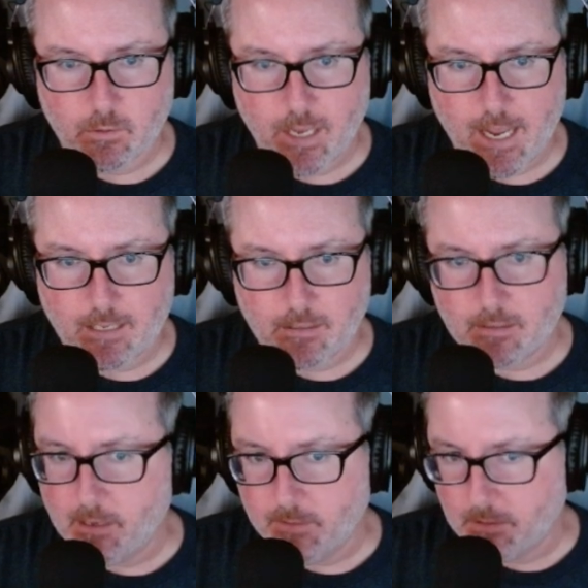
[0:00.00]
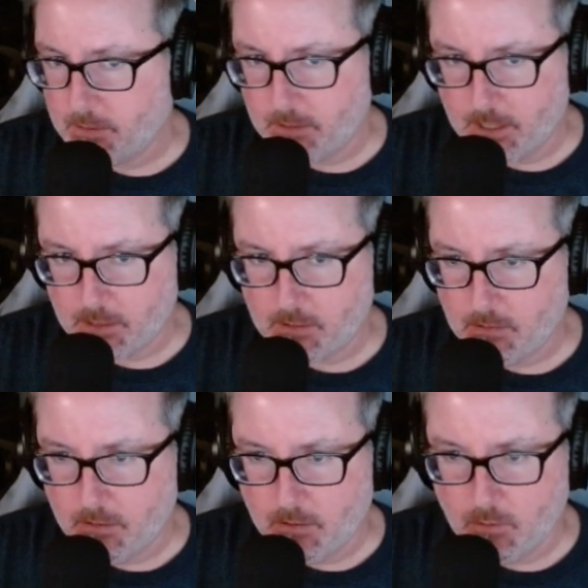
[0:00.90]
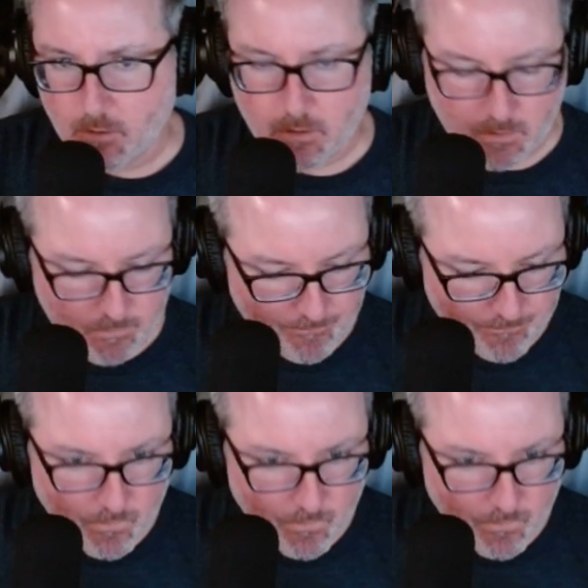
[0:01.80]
eight, seven, six, no go.